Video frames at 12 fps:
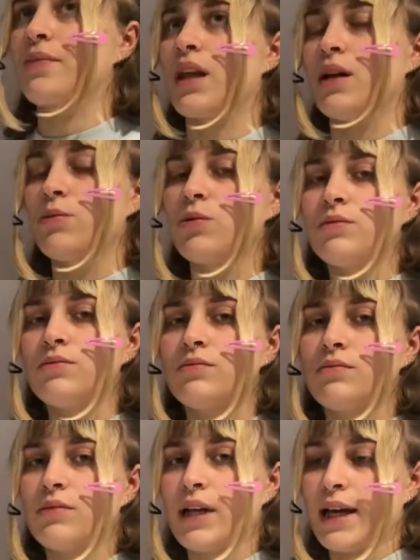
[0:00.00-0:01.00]
I want
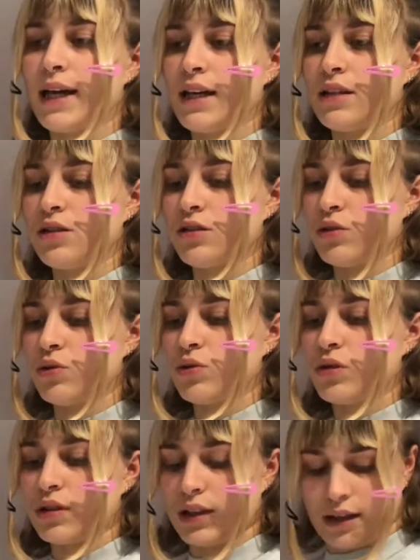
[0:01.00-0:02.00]
my hair to
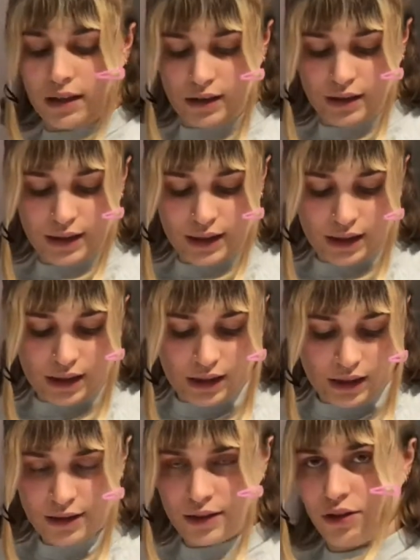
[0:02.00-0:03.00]
look like
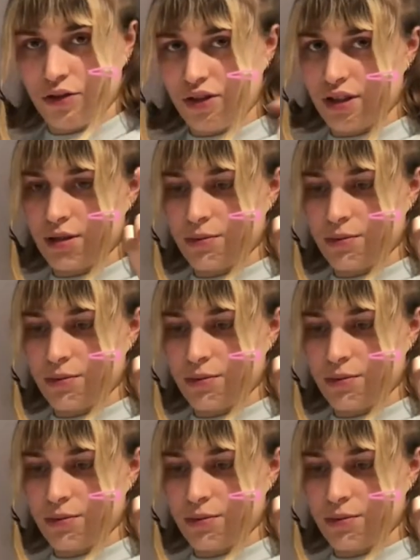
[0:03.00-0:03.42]
Narcissa